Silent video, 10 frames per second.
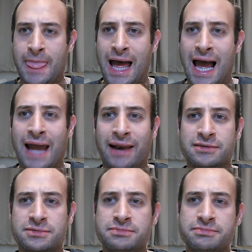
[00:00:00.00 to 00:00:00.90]
And
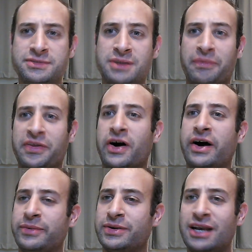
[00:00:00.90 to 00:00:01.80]
something I
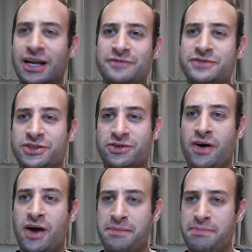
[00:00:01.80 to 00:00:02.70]
would love to
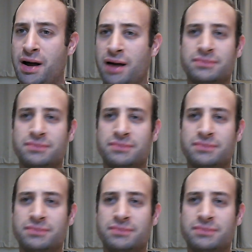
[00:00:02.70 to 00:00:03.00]
try, but